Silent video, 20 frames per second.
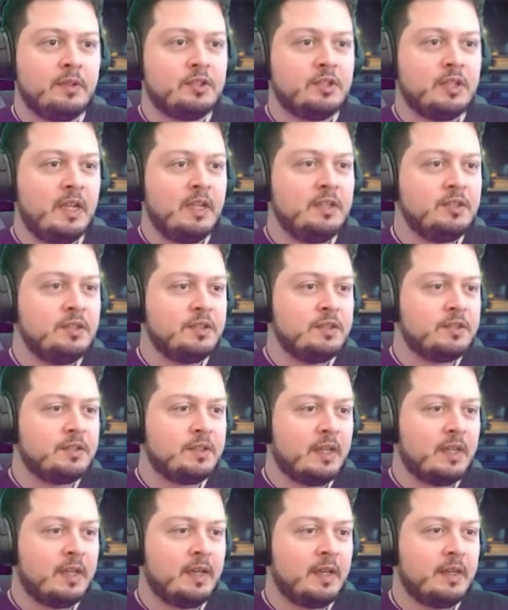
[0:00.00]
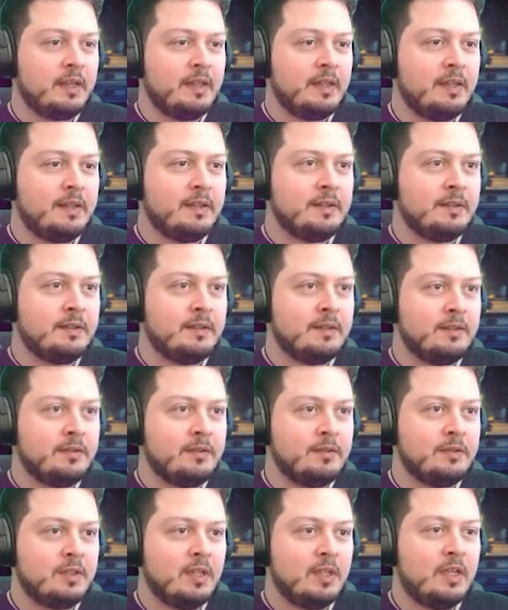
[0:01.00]
changes in
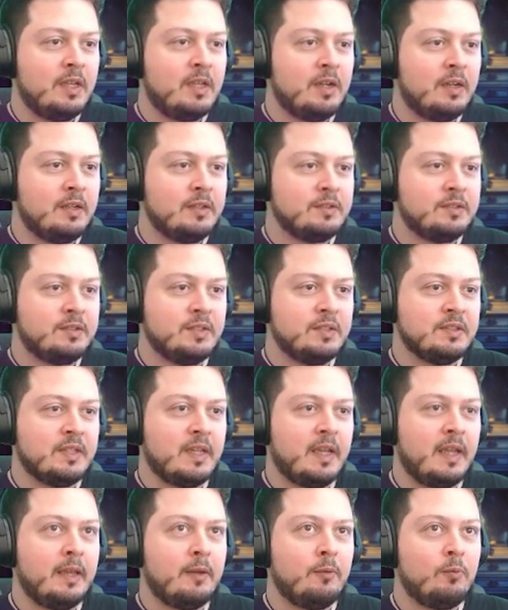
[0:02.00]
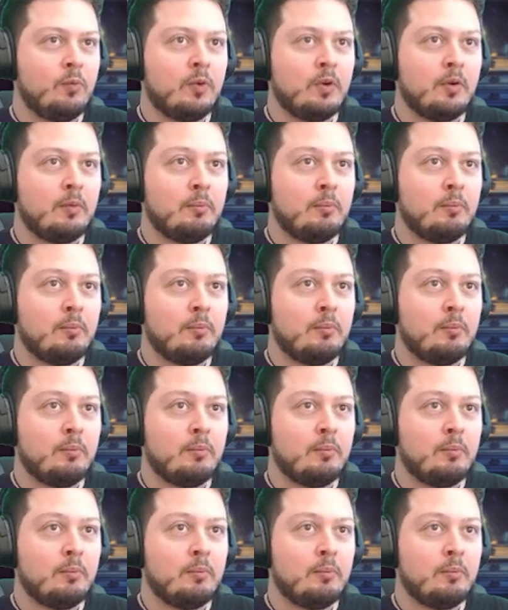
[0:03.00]
Diddy Kong's design were